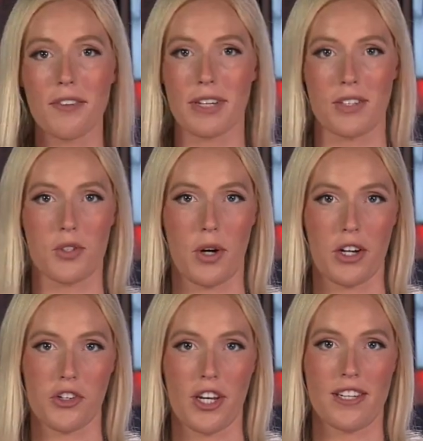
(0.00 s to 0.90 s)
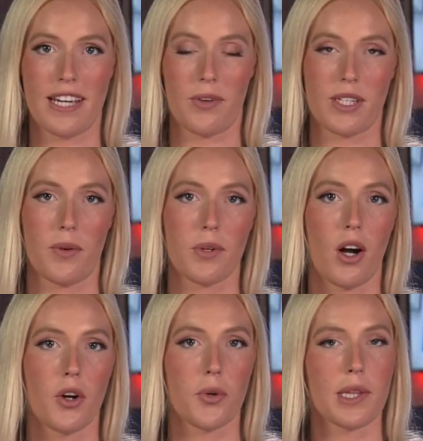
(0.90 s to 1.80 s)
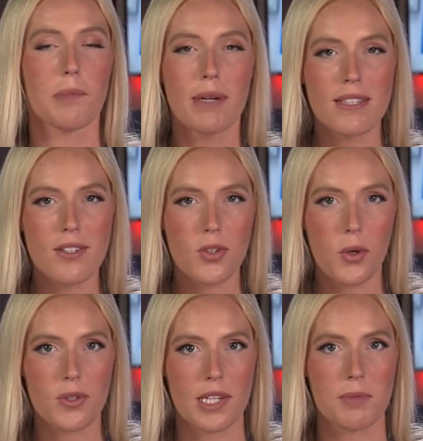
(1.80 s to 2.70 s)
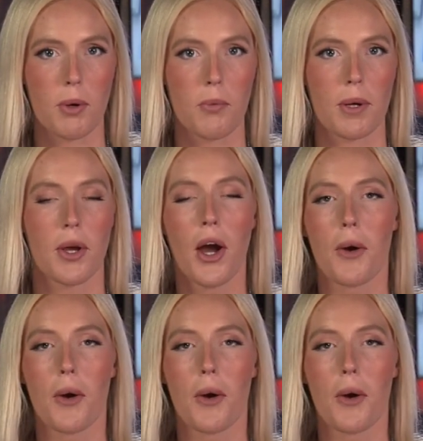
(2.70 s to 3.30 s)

of construction in downtown Concord, and the business owners I spoke with